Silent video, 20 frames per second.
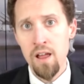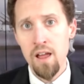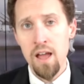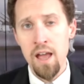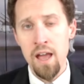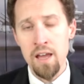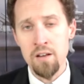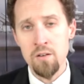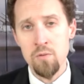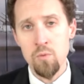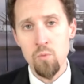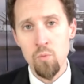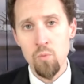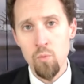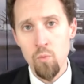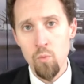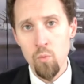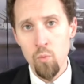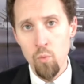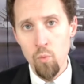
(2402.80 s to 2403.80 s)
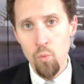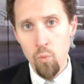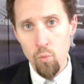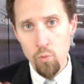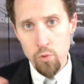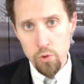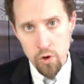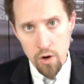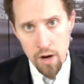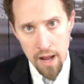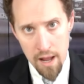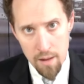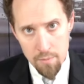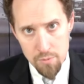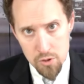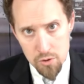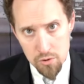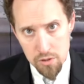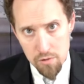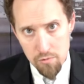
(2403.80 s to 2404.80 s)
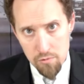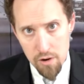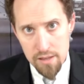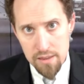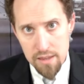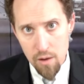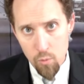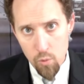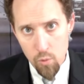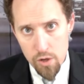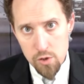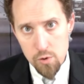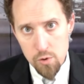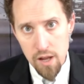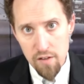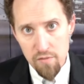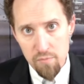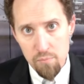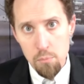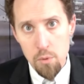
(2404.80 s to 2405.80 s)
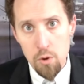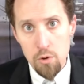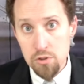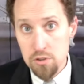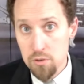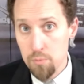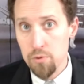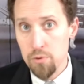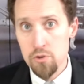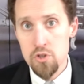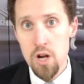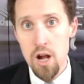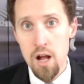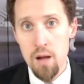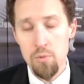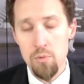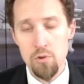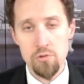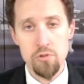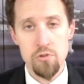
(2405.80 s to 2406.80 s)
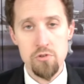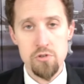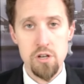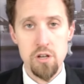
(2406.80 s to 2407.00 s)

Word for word: And you're absolutely right that when you have multiple job holders,